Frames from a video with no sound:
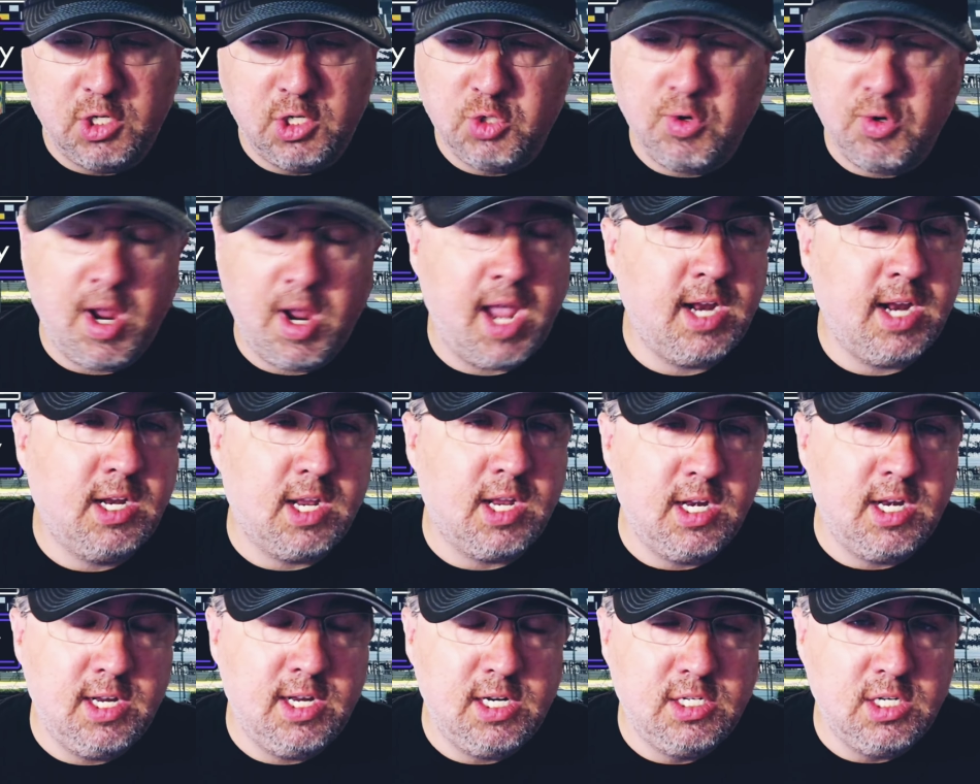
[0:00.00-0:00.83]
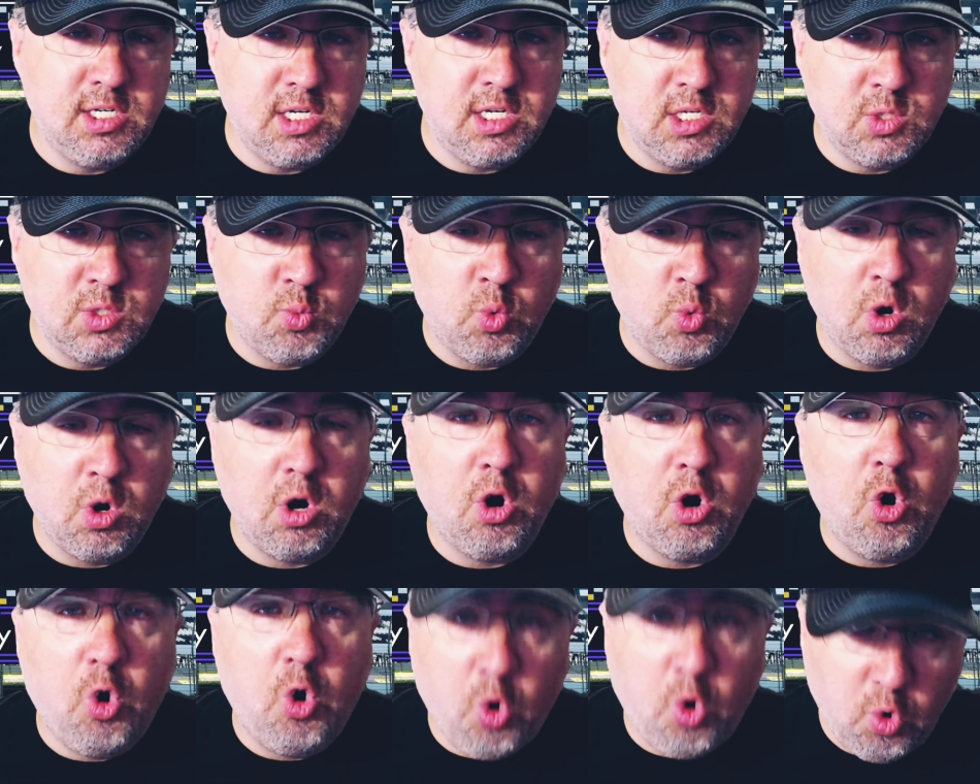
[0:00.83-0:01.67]
the track conditions
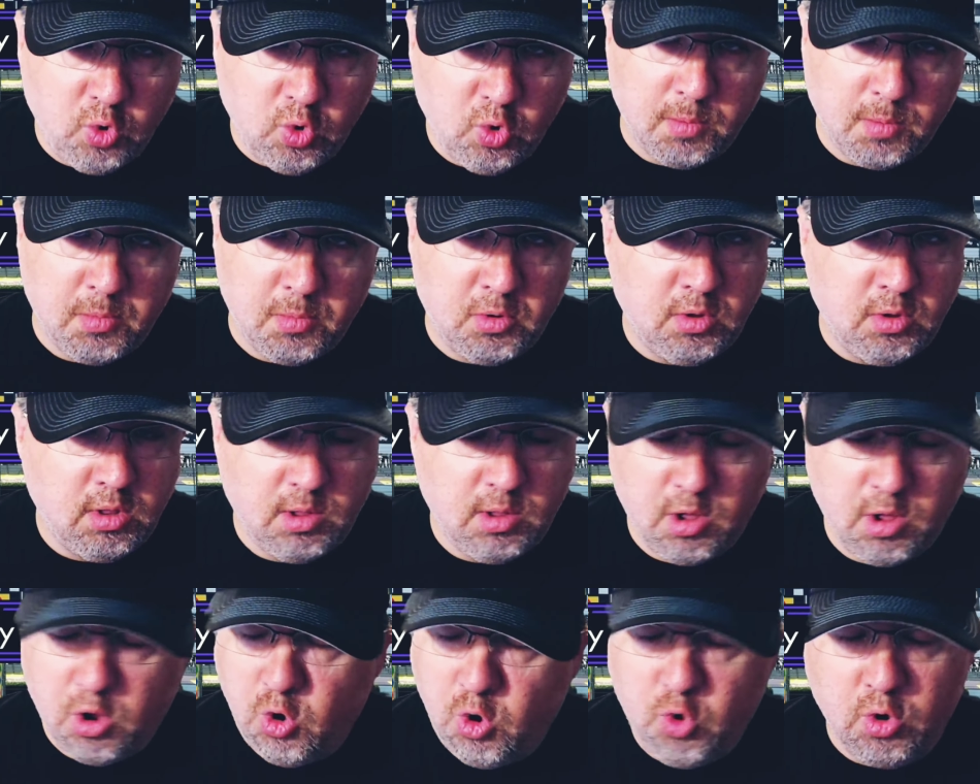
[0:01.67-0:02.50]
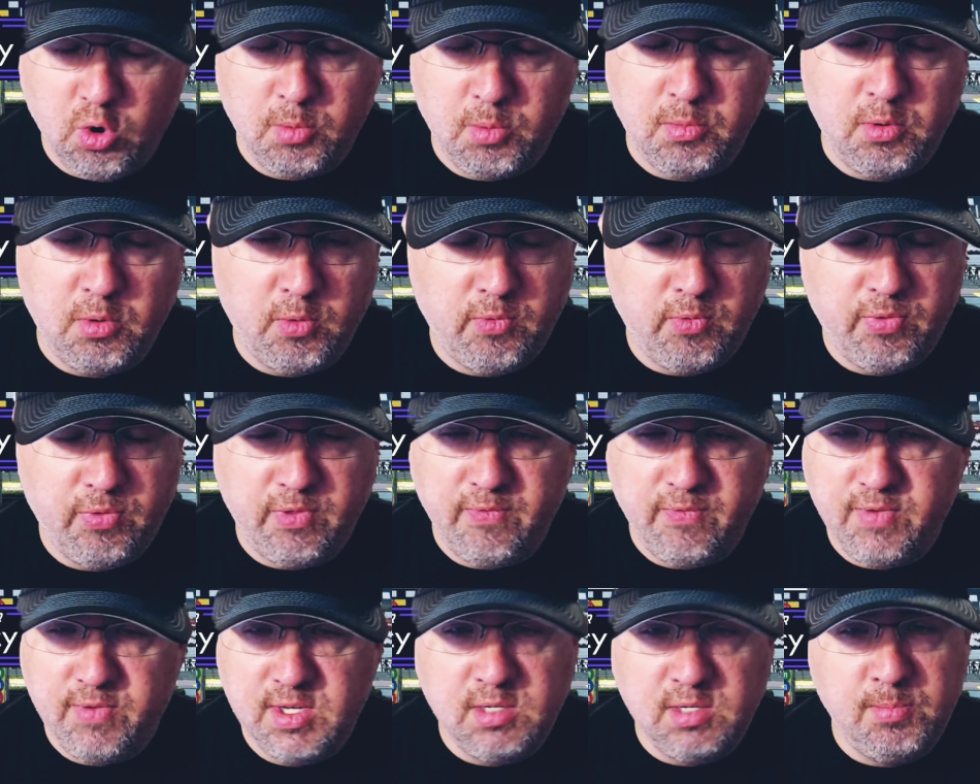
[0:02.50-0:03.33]
were horrible.
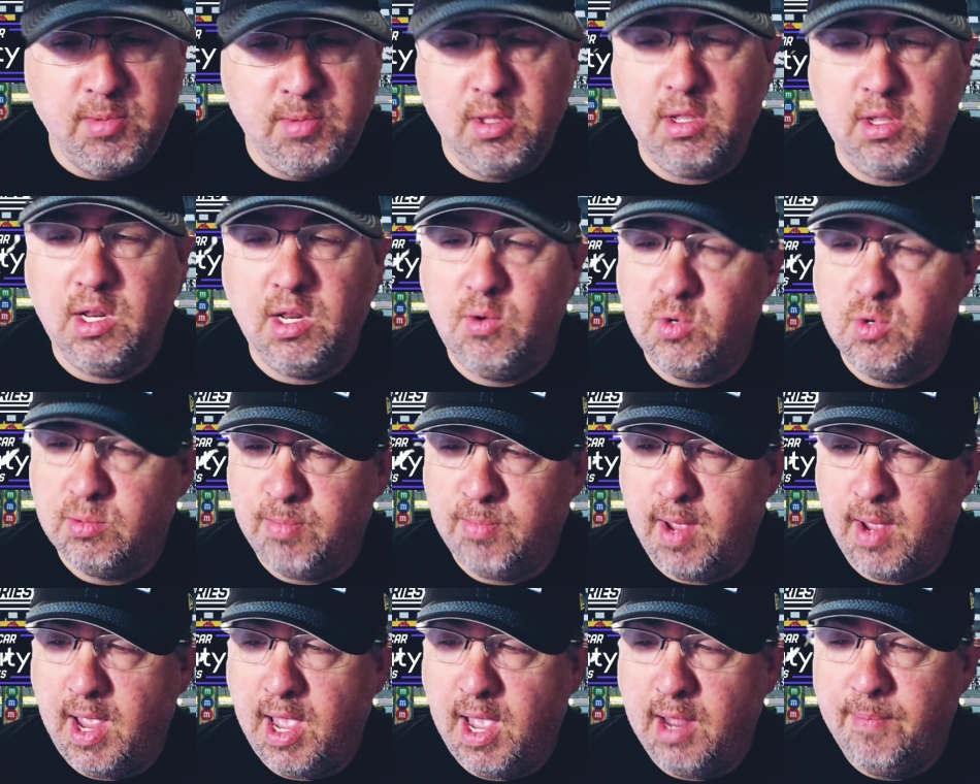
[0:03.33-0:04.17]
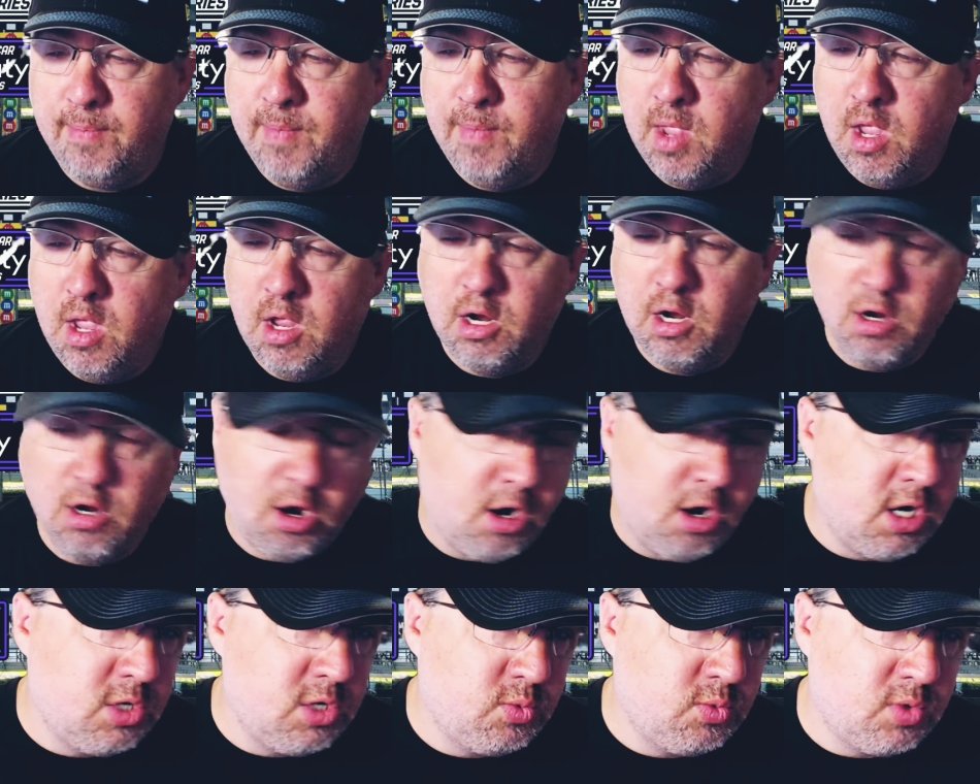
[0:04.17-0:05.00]
The visibility was bad.
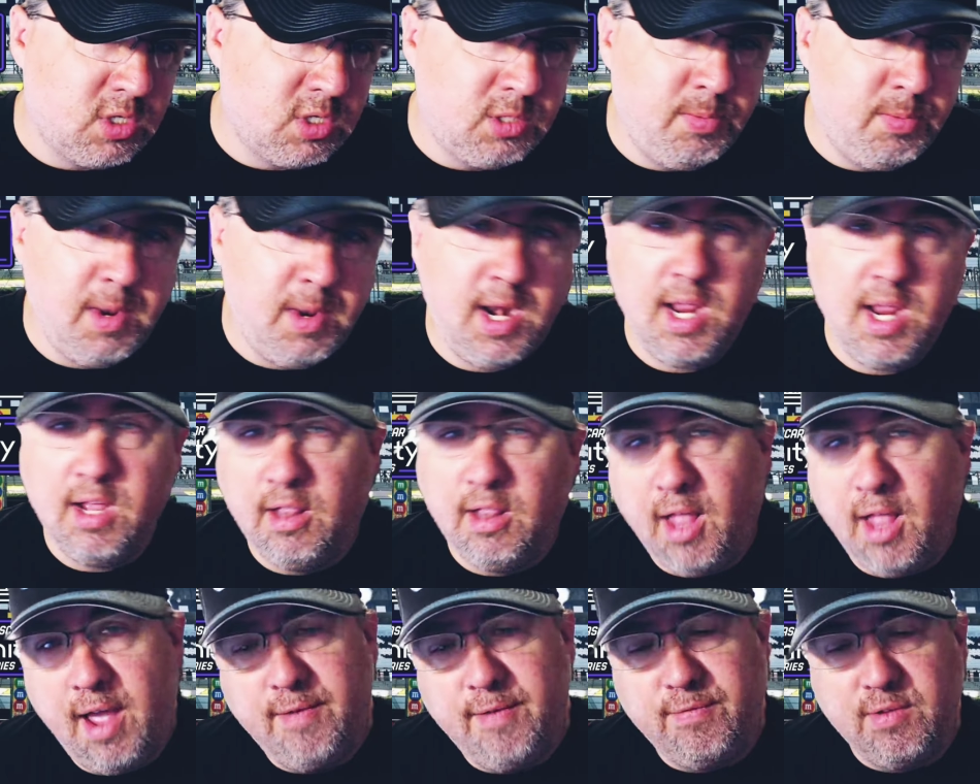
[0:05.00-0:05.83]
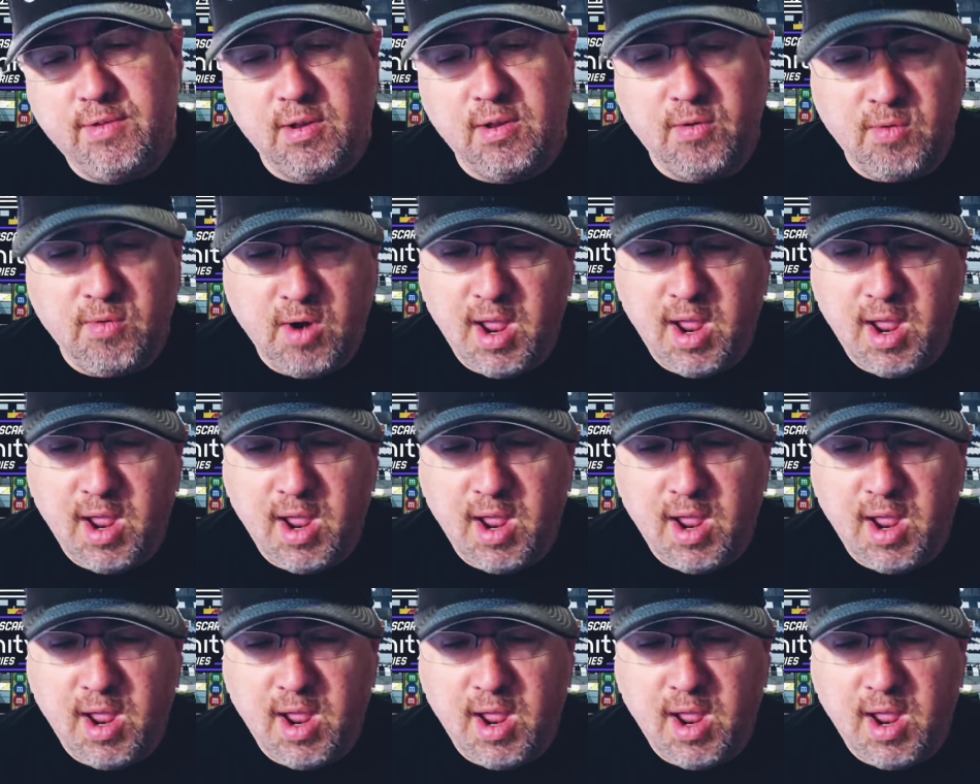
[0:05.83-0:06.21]
Cars were spinning left and